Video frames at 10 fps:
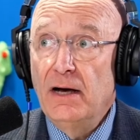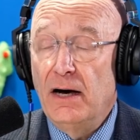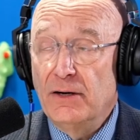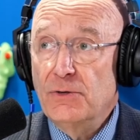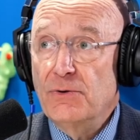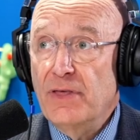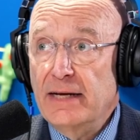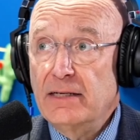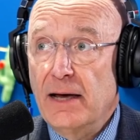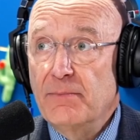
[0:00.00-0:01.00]
under
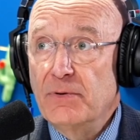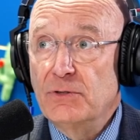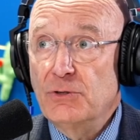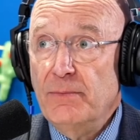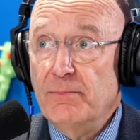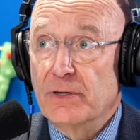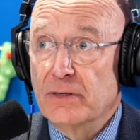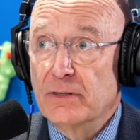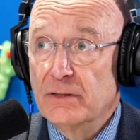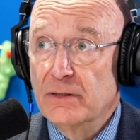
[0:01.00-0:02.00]
that type of treatment